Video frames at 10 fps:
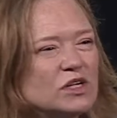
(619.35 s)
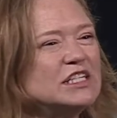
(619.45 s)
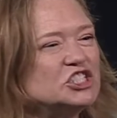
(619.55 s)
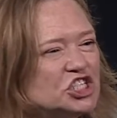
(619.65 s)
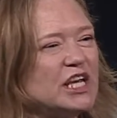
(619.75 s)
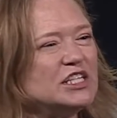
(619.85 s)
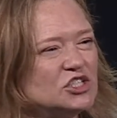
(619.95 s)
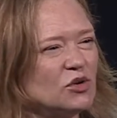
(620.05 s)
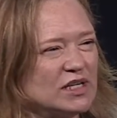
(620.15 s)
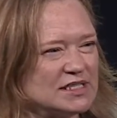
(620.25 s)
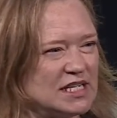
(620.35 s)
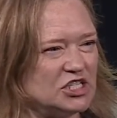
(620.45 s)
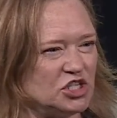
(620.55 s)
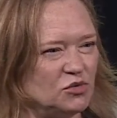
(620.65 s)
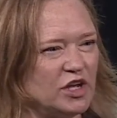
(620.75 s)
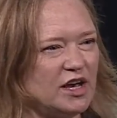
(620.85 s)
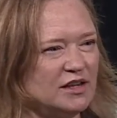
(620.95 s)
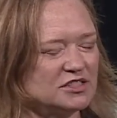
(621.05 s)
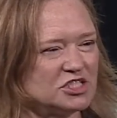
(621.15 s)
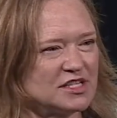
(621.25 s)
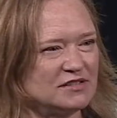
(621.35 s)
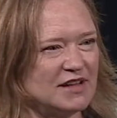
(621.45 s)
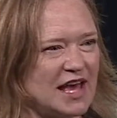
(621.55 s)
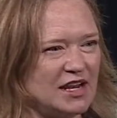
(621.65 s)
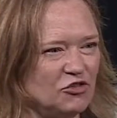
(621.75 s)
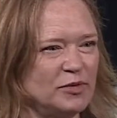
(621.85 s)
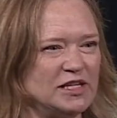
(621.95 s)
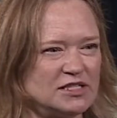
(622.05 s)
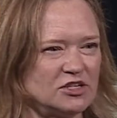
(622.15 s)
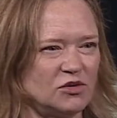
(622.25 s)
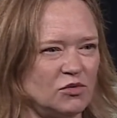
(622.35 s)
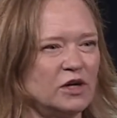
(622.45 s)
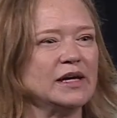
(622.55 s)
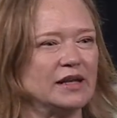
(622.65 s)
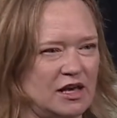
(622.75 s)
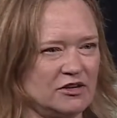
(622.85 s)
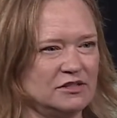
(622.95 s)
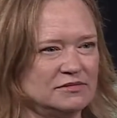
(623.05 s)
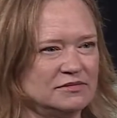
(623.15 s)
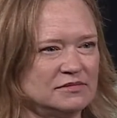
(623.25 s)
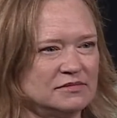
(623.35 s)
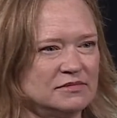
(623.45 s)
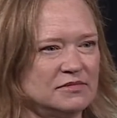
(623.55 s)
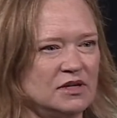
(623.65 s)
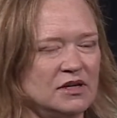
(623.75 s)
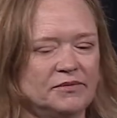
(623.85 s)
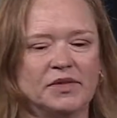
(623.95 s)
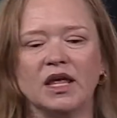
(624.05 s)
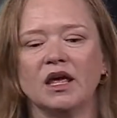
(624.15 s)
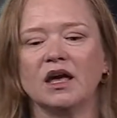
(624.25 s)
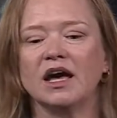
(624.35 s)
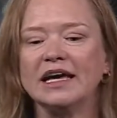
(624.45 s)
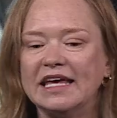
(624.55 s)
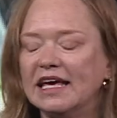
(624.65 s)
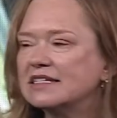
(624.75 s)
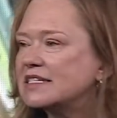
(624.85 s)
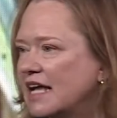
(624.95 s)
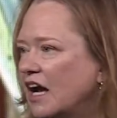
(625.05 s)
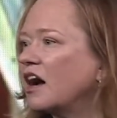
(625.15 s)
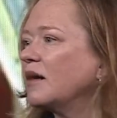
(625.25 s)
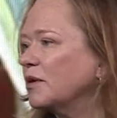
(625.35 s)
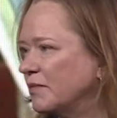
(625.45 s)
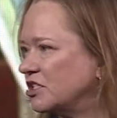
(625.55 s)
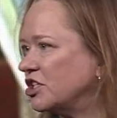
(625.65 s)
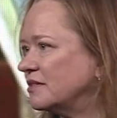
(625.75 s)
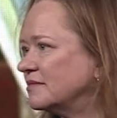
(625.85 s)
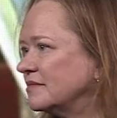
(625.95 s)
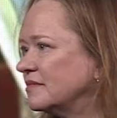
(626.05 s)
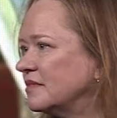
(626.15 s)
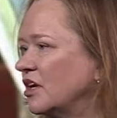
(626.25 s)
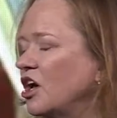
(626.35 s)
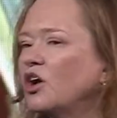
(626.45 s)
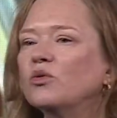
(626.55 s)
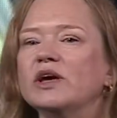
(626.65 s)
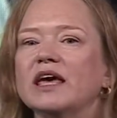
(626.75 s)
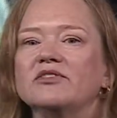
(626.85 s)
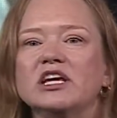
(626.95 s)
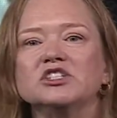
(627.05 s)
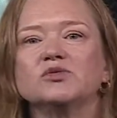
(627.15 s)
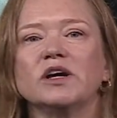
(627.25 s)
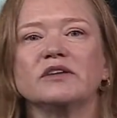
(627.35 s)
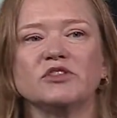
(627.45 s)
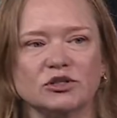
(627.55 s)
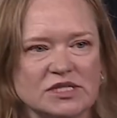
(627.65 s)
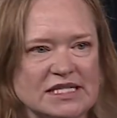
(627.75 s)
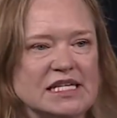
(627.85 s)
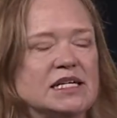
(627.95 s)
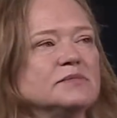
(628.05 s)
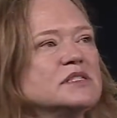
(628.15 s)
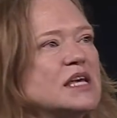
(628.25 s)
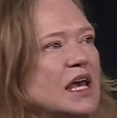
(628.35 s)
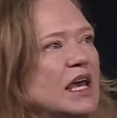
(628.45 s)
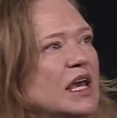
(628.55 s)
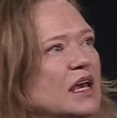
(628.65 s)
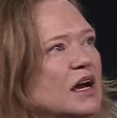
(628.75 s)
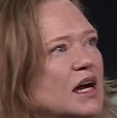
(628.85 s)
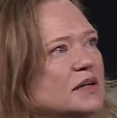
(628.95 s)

really change the organization. We kind of just had everybody start working together against that common mission. We gave each one of those teams a